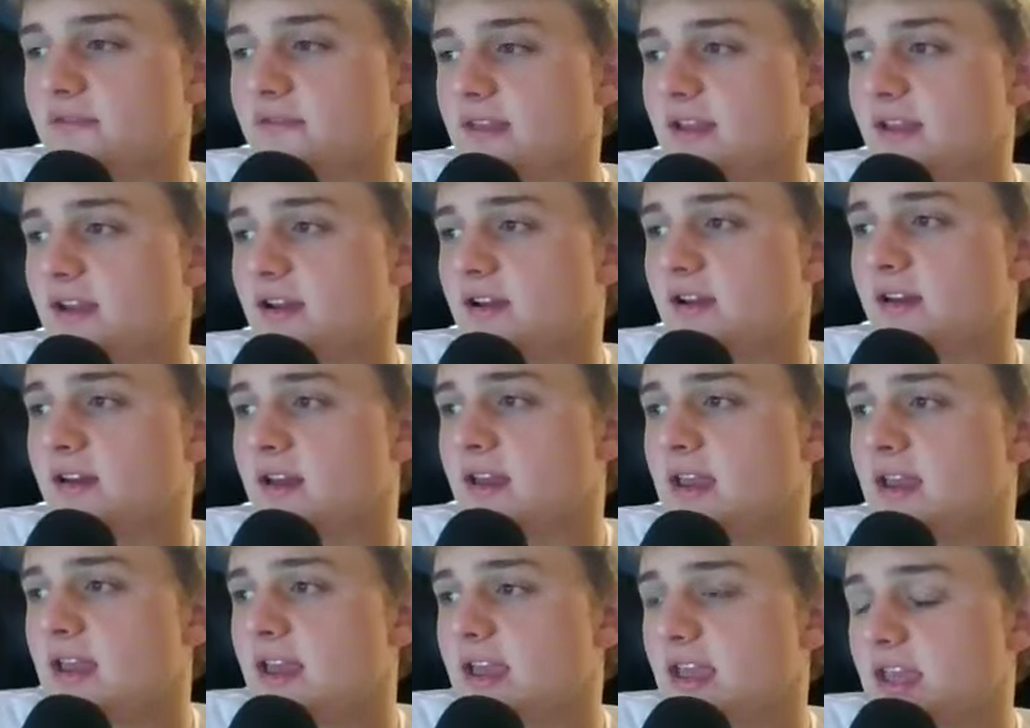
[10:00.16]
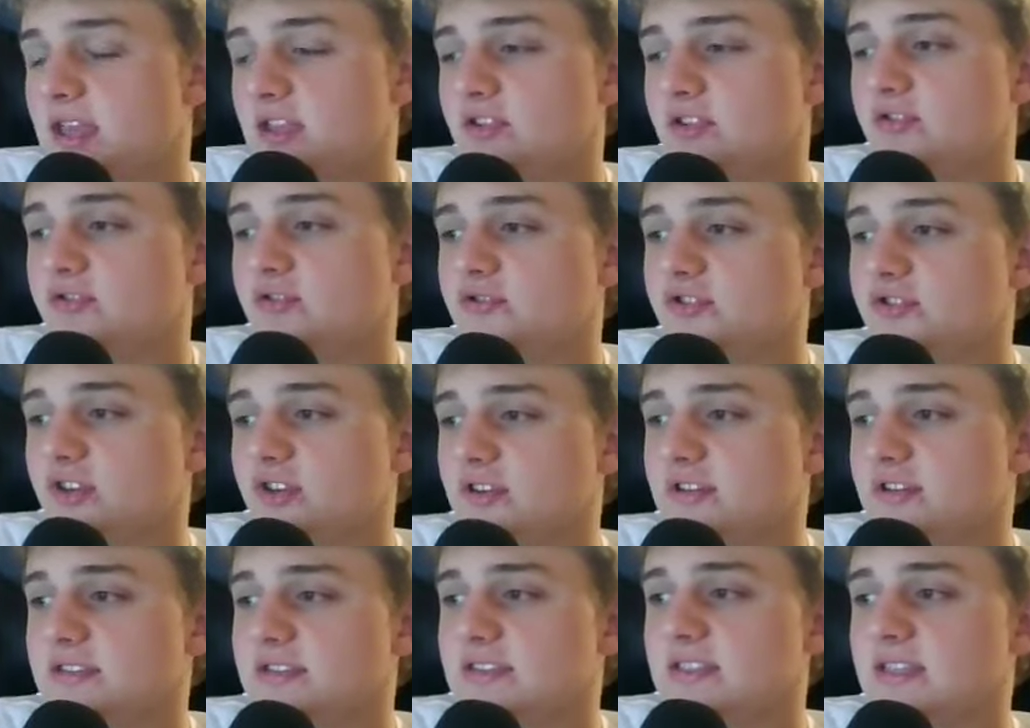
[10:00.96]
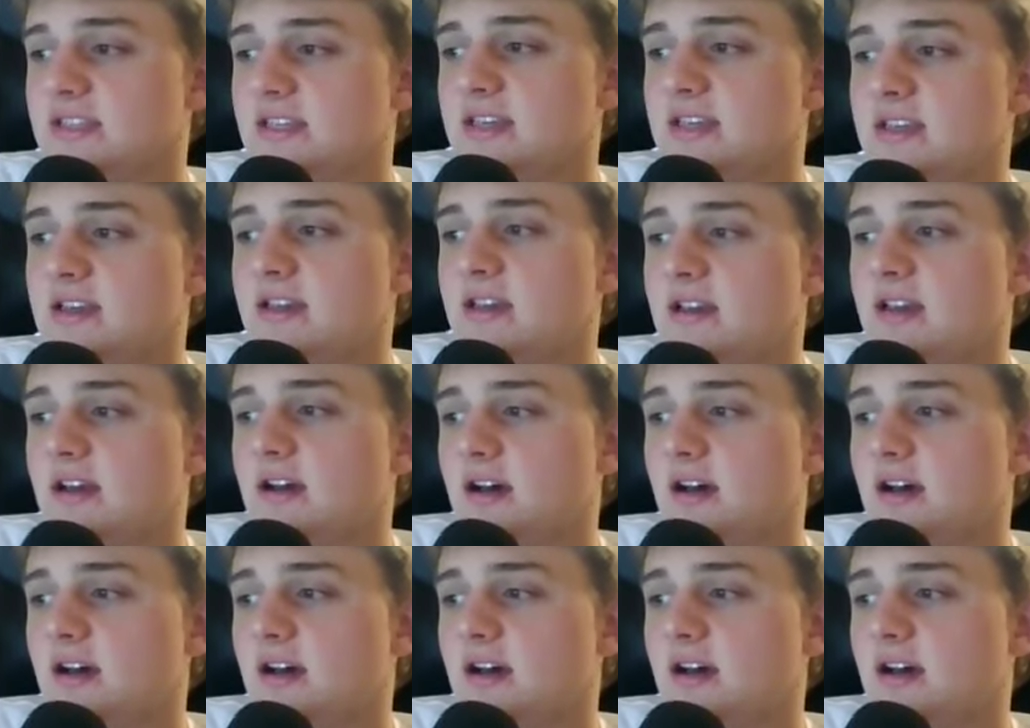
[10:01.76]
over there in New Jersey.